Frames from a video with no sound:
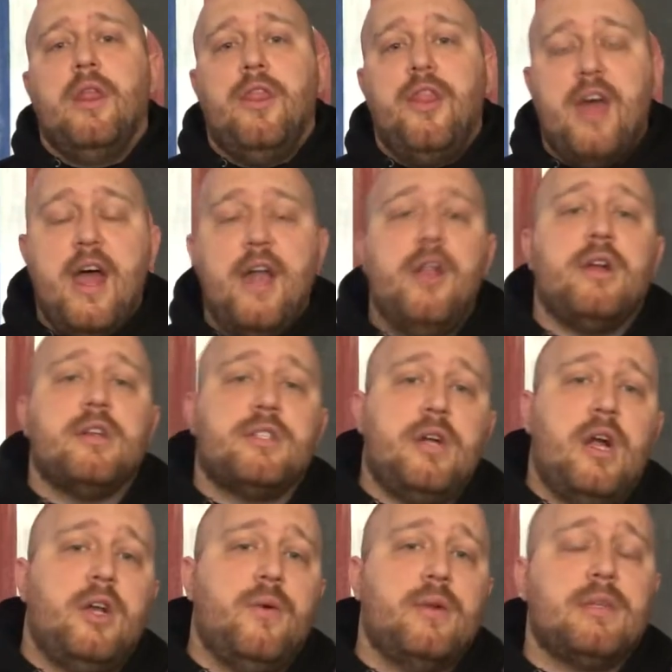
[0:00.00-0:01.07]
Then you can
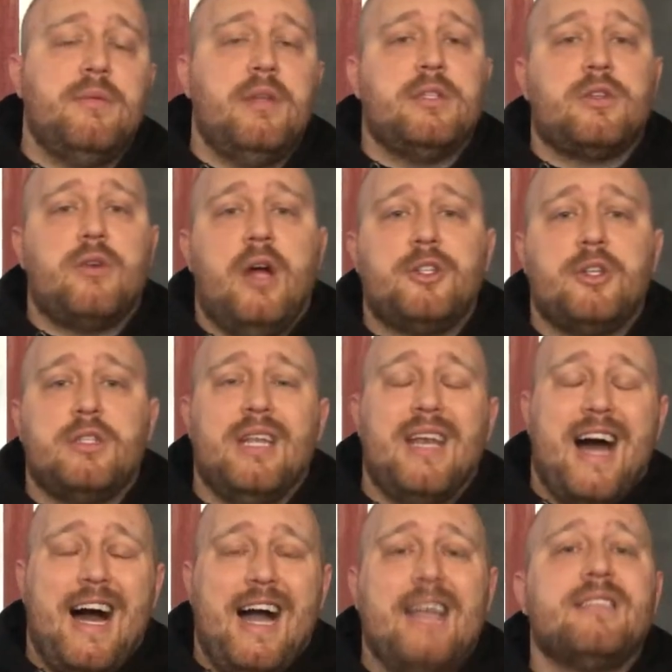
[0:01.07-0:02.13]
start doing some of these crushers and
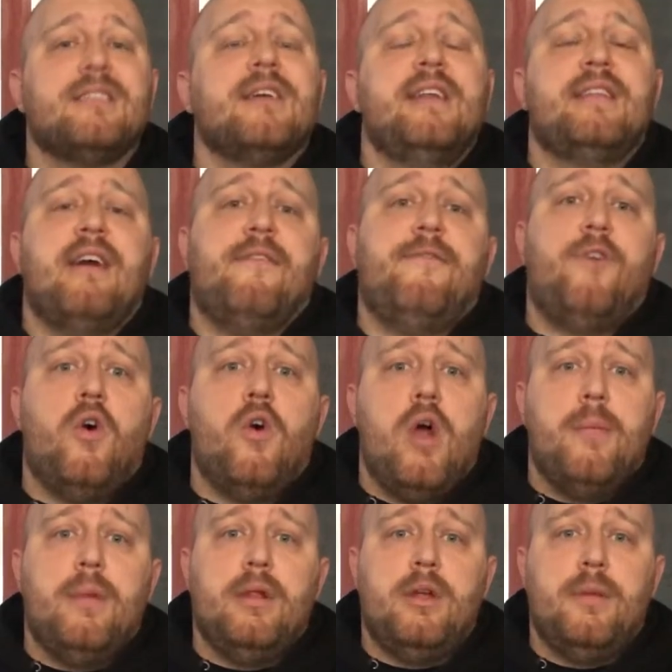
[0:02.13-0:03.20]
isolate that
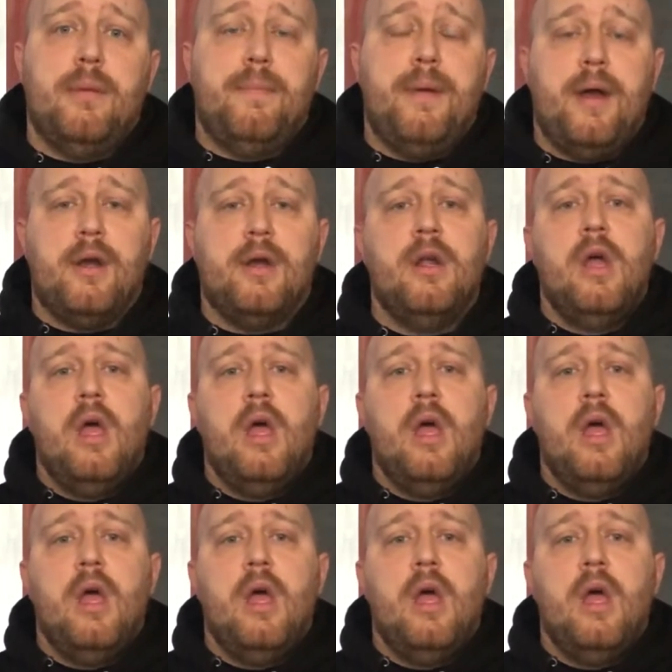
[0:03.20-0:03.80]
forearm a little bit better.